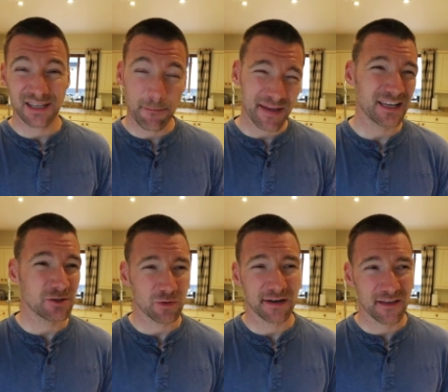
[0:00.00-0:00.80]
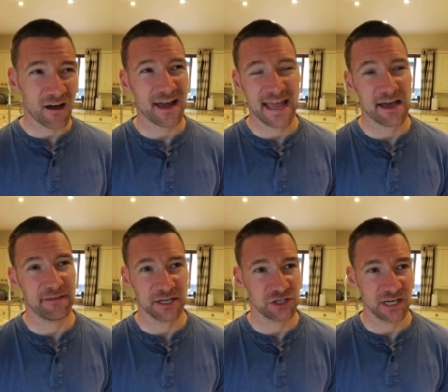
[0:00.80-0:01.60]
The biggest one that I have
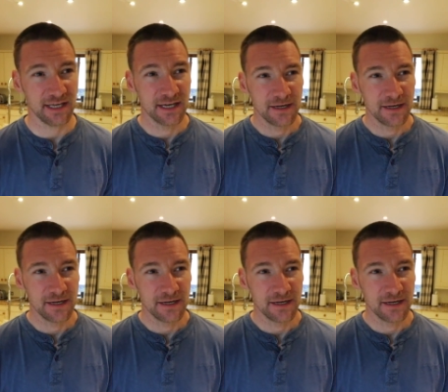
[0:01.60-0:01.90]
actually